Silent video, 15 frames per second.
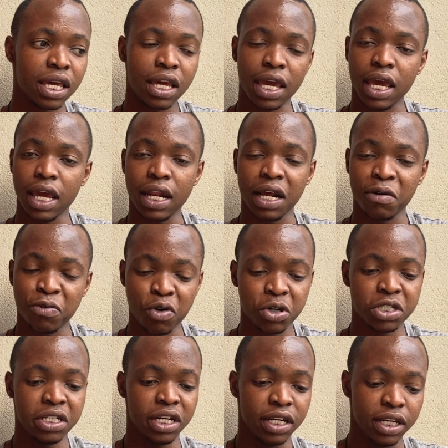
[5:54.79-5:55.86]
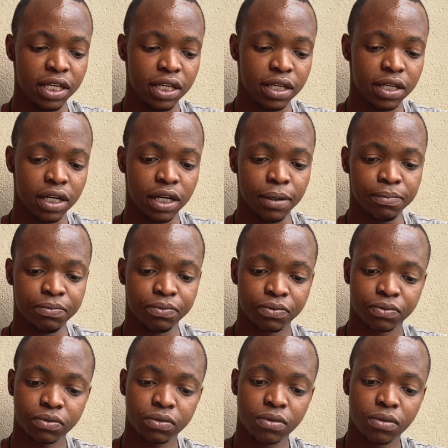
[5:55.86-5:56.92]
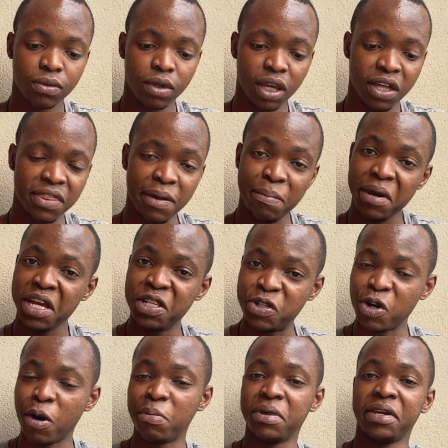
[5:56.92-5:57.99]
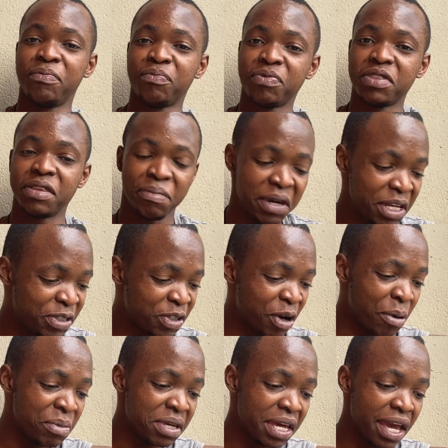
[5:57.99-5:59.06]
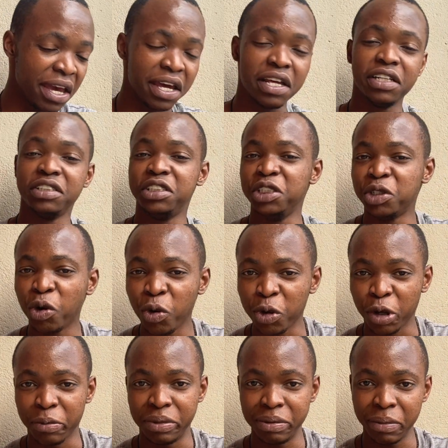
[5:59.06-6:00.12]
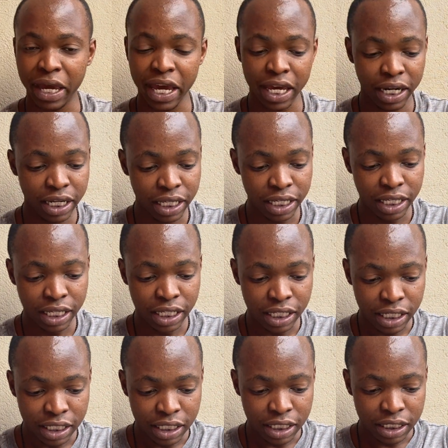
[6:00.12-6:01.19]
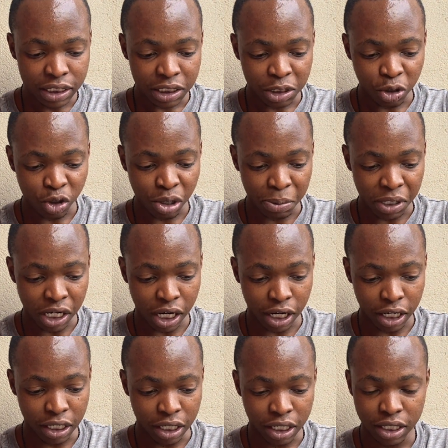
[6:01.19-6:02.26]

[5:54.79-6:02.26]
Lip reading: And unfortunately, the maid saw me. The maid saw me, and she told on me, man. She told on me hard.